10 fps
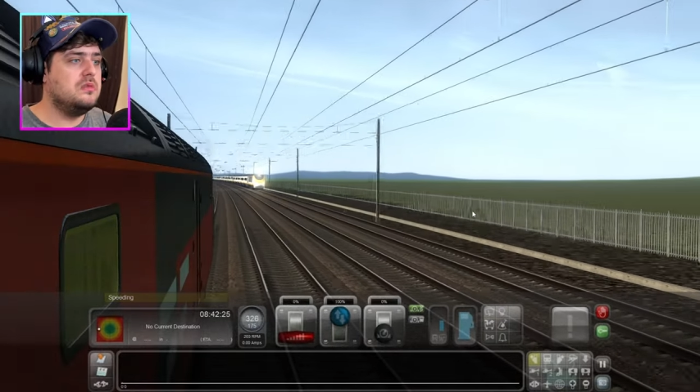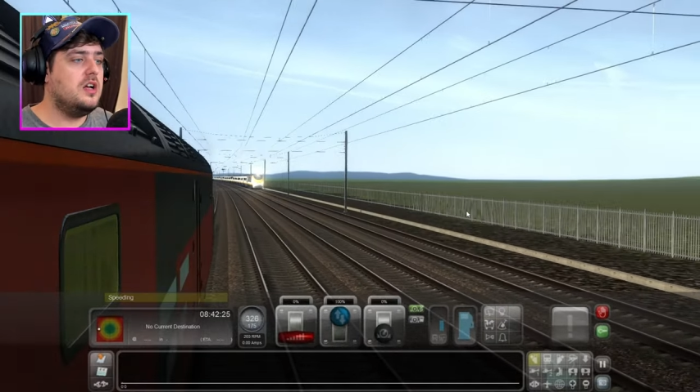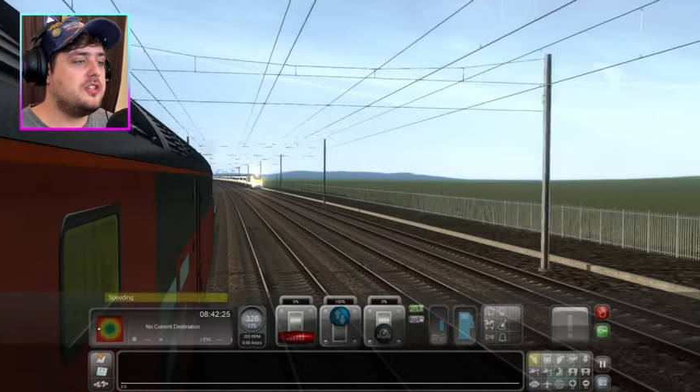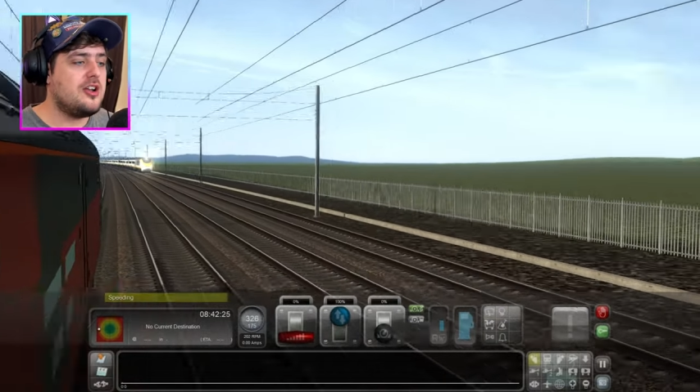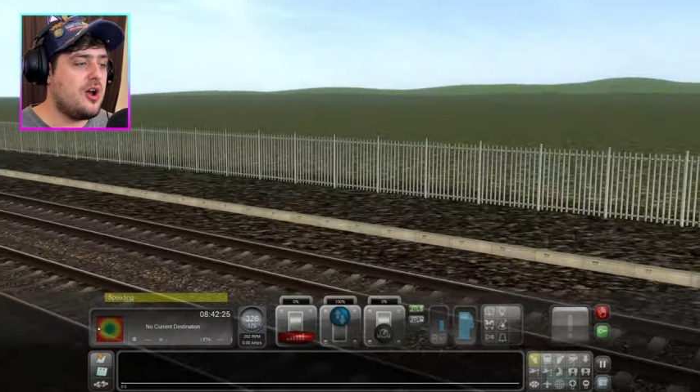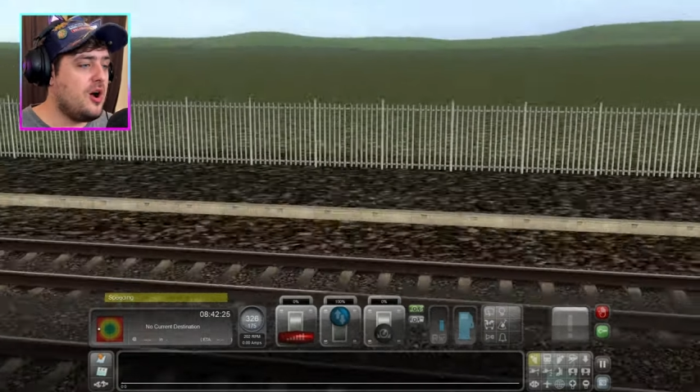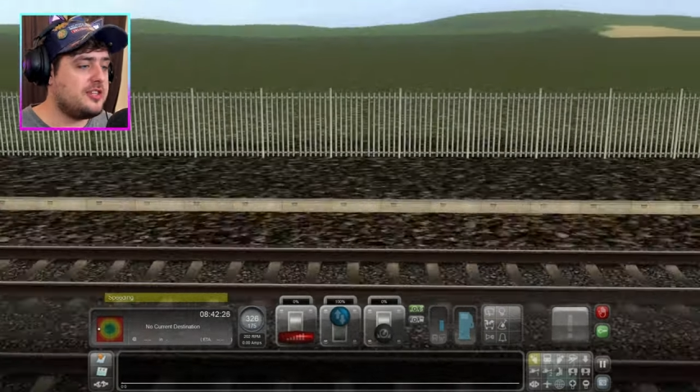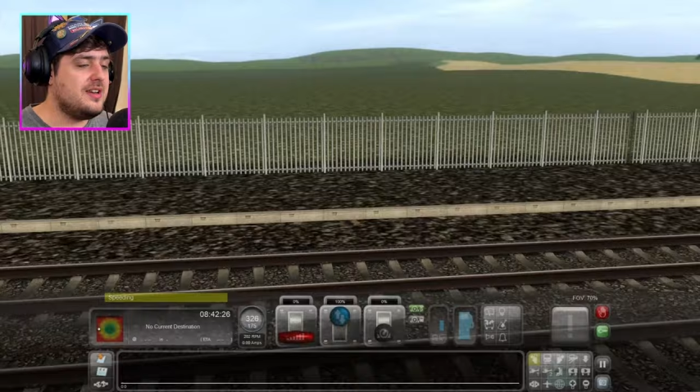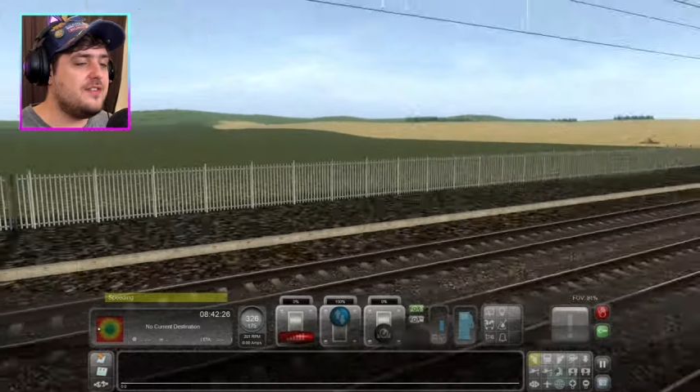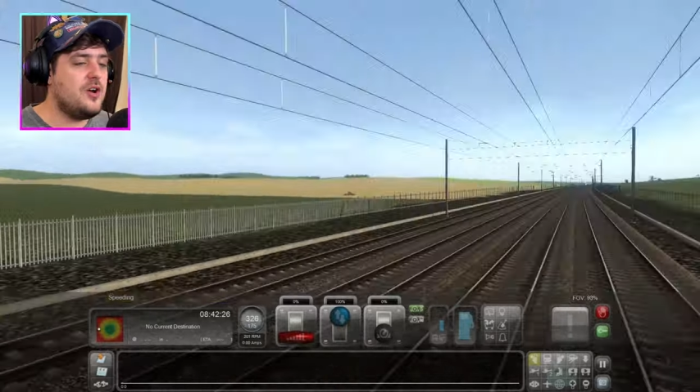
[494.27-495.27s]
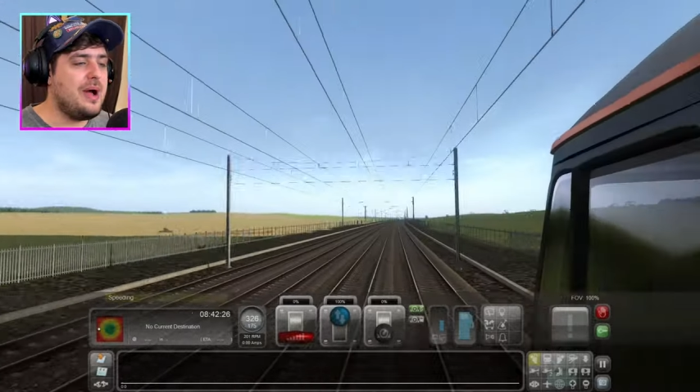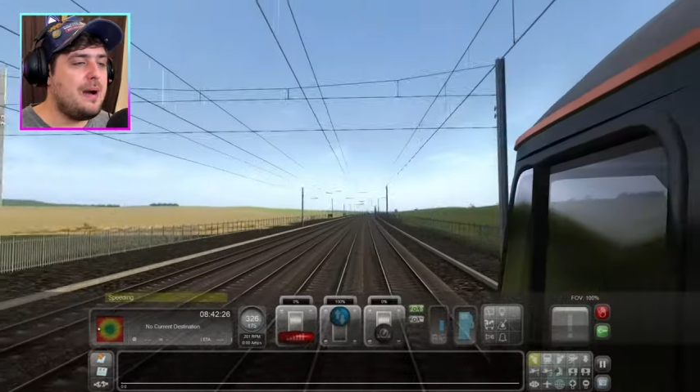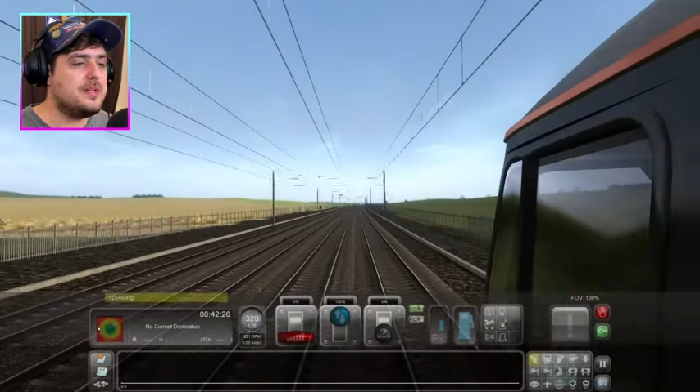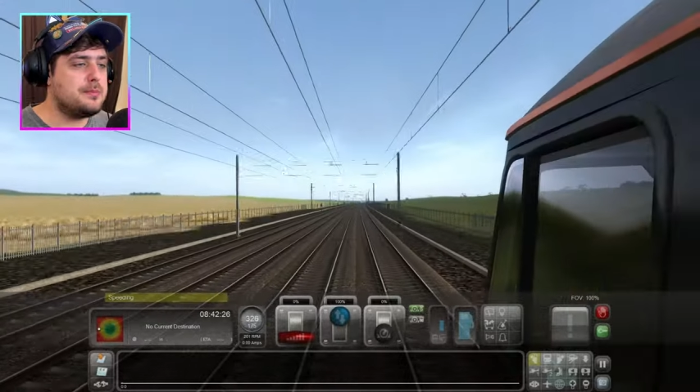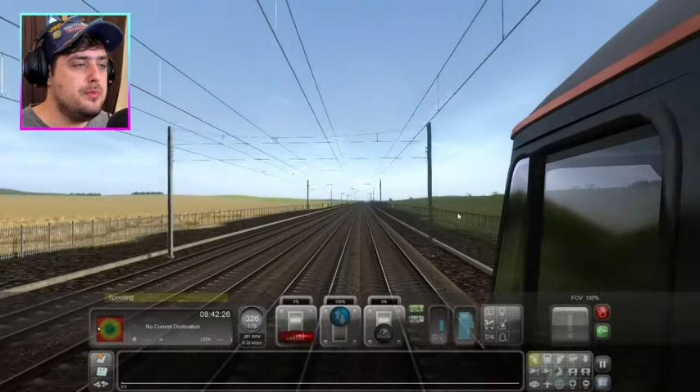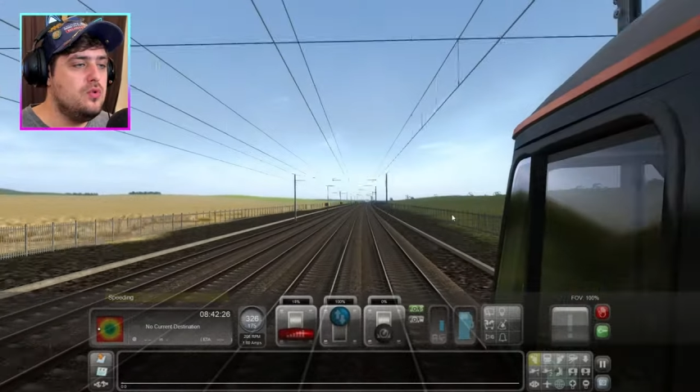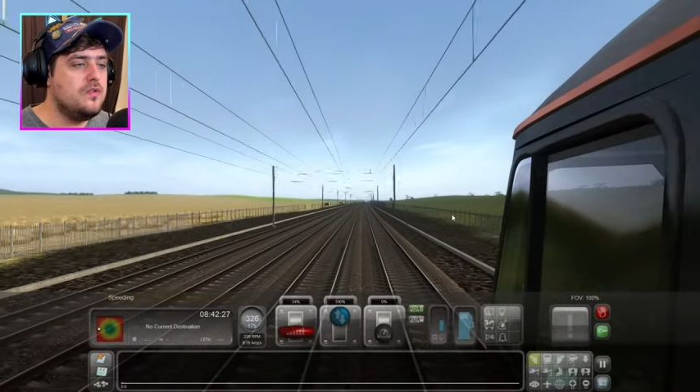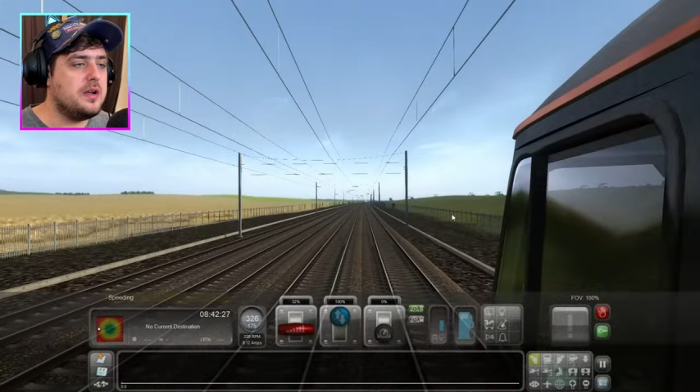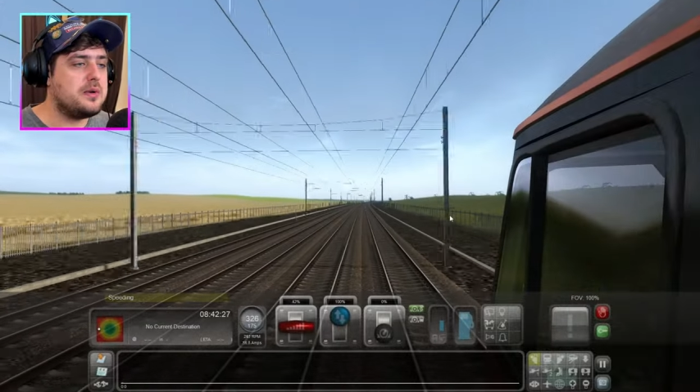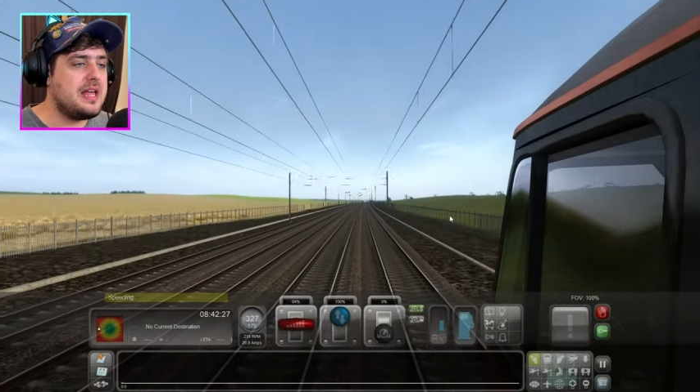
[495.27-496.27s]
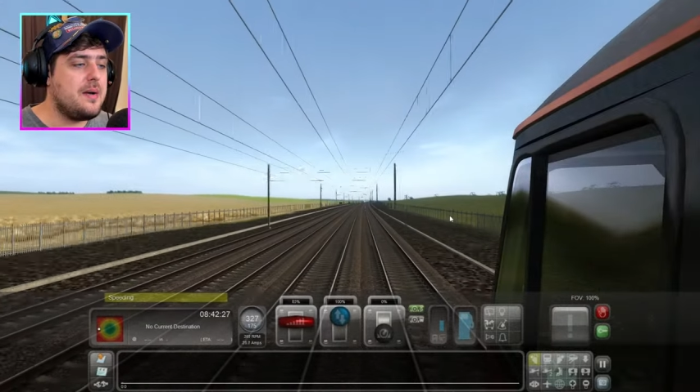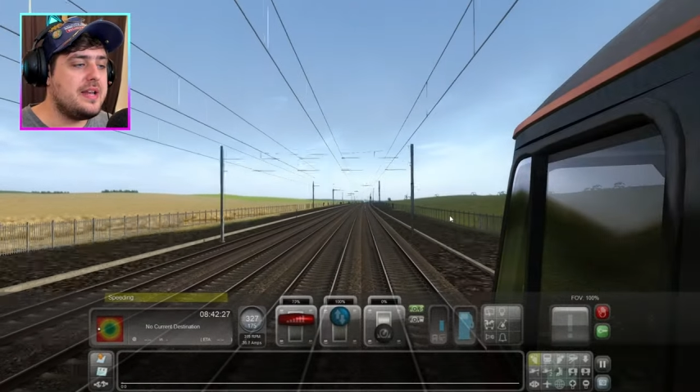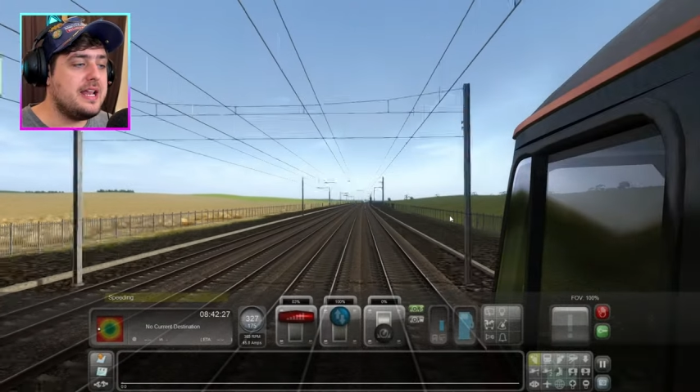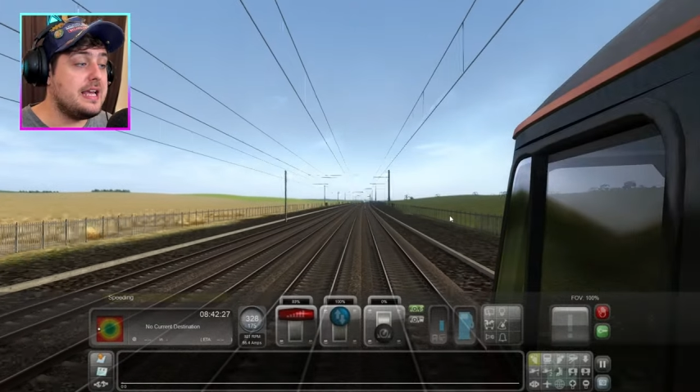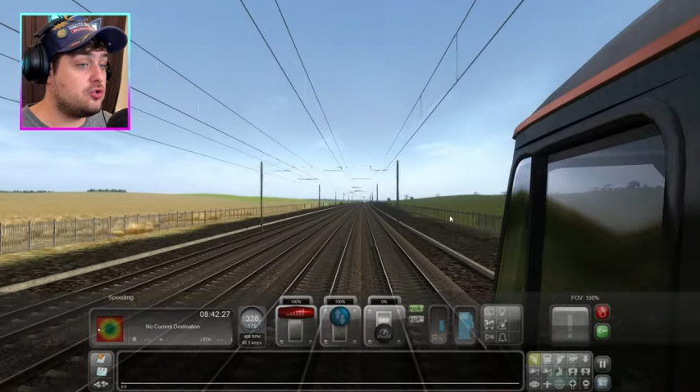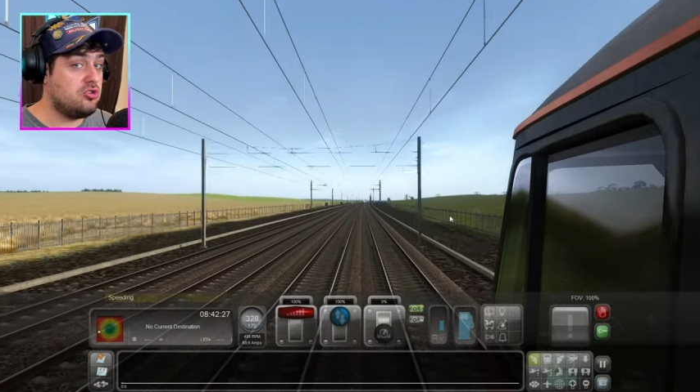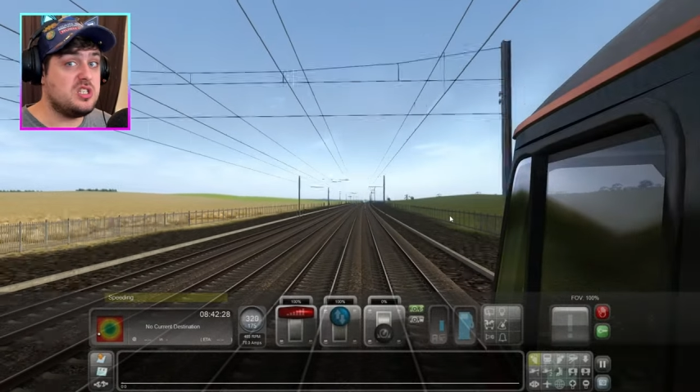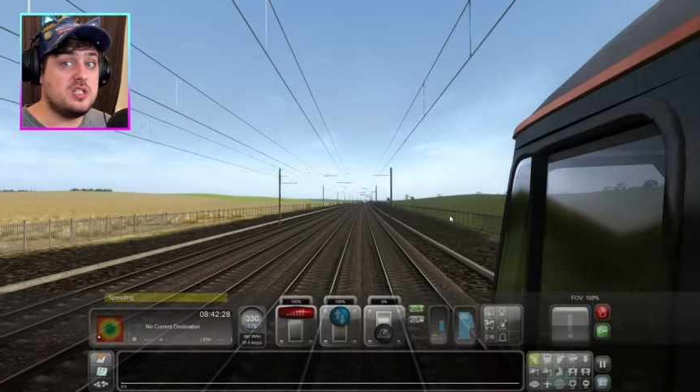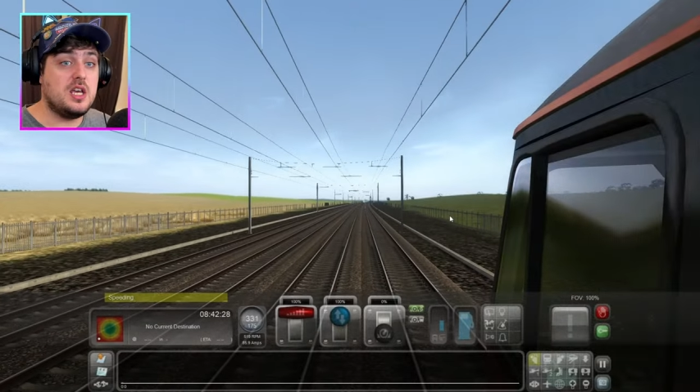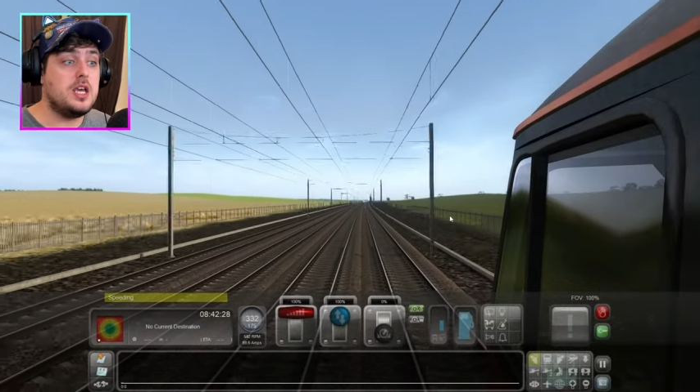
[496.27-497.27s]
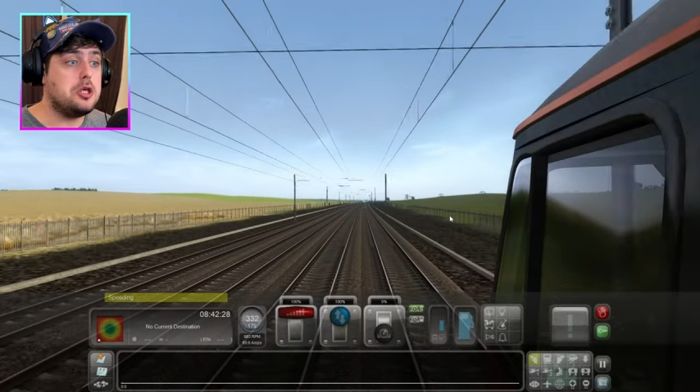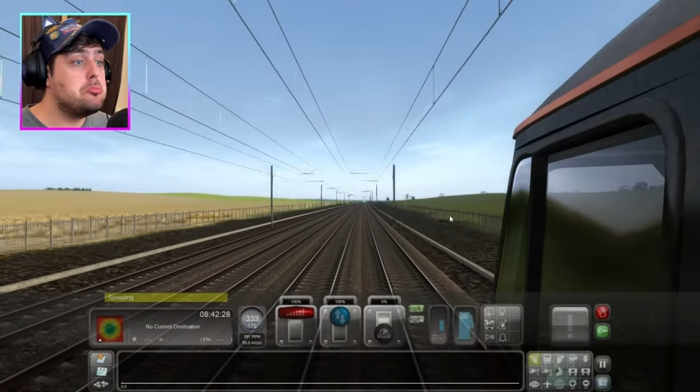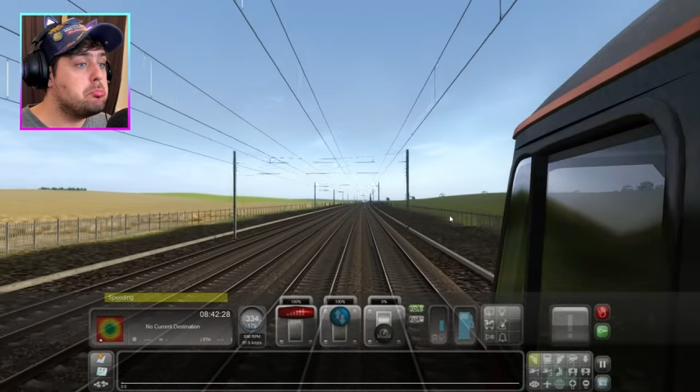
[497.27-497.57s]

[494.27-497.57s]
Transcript: I don't know. I don't even know how it's moving without any electricity.